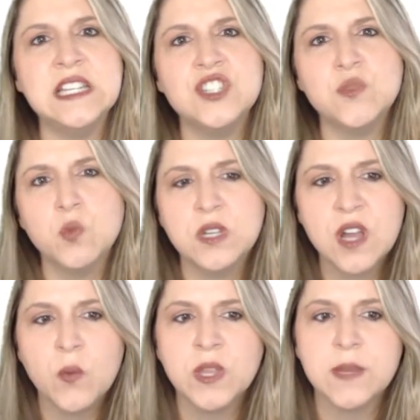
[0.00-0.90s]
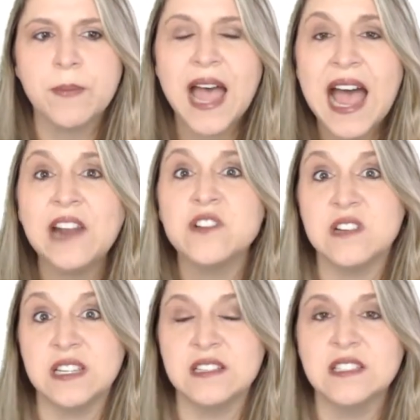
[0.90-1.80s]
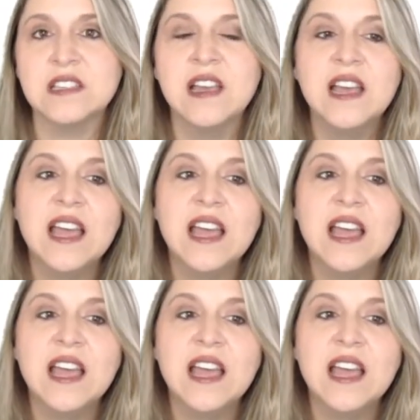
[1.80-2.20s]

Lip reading: engine would know what the pattern is.